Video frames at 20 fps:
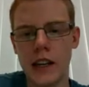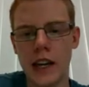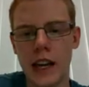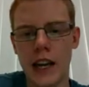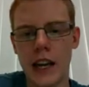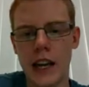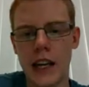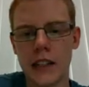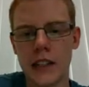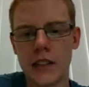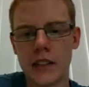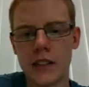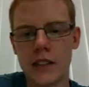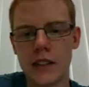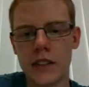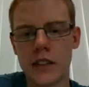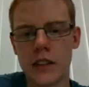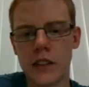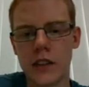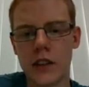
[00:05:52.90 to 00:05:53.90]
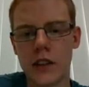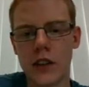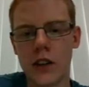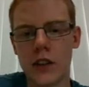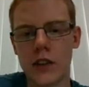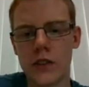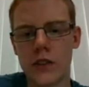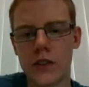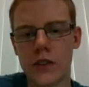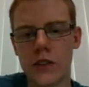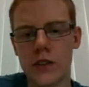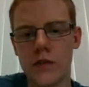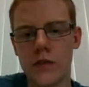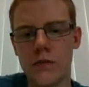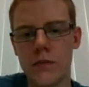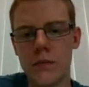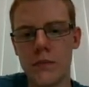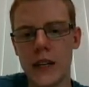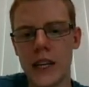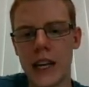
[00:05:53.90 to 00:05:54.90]
s goes to
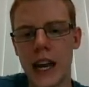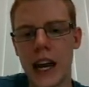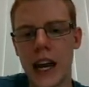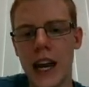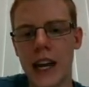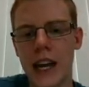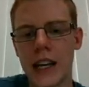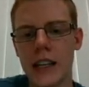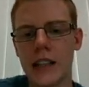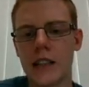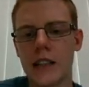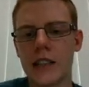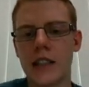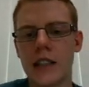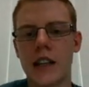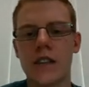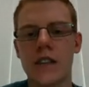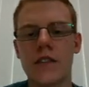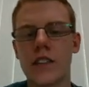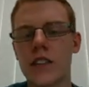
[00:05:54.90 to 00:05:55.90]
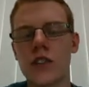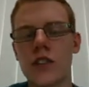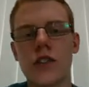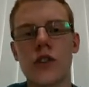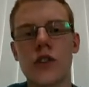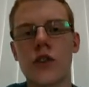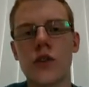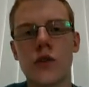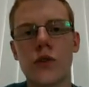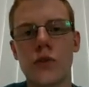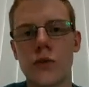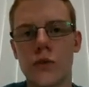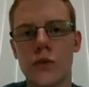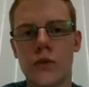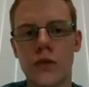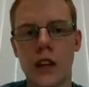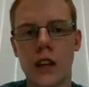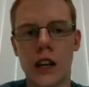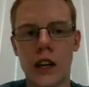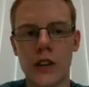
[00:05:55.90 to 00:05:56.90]
big A instead of this new
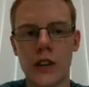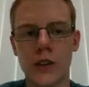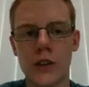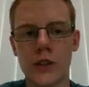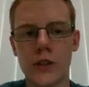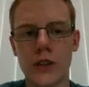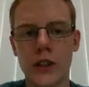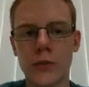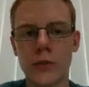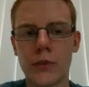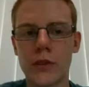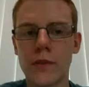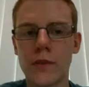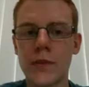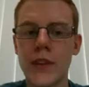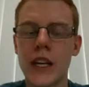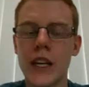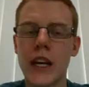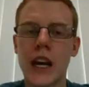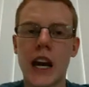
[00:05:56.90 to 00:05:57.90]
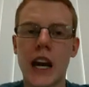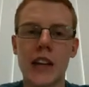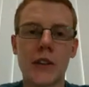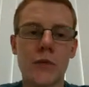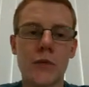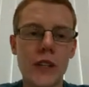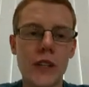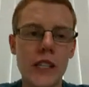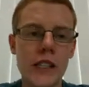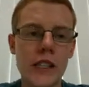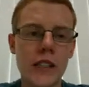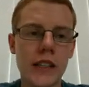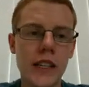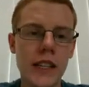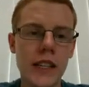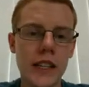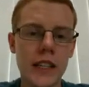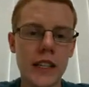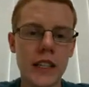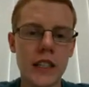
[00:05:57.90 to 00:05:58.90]
non-terminal? And the reason
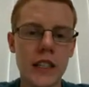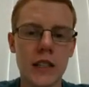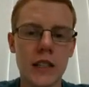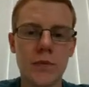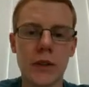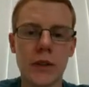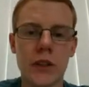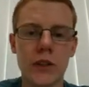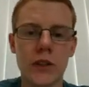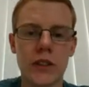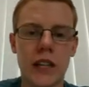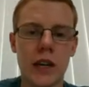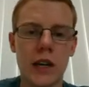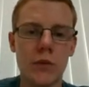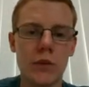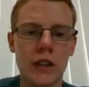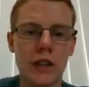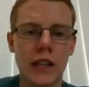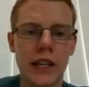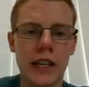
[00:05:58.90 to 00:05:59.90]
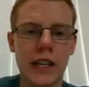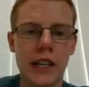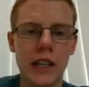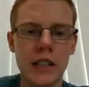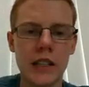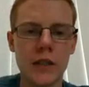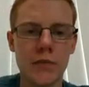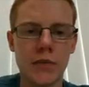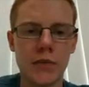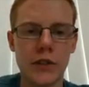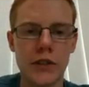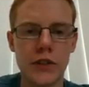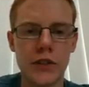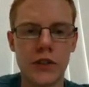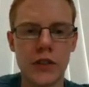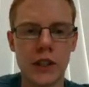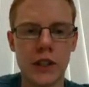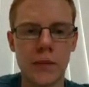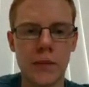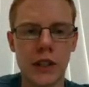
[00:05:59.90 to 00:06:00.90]
is because that would let us produce
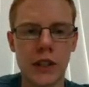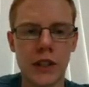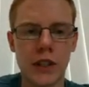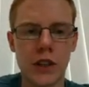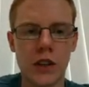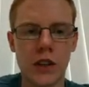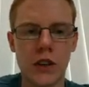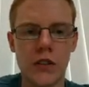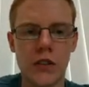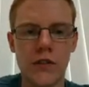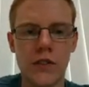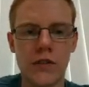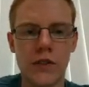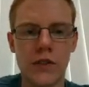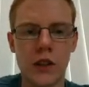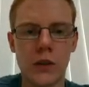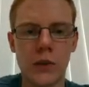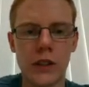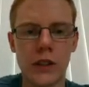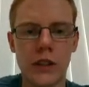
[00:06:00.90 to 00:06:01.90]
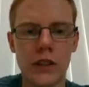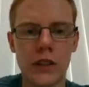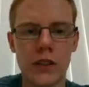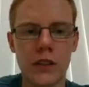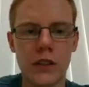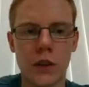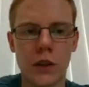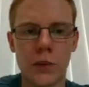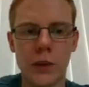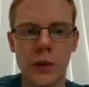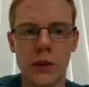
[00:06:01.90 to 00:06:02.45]
something of the following. So we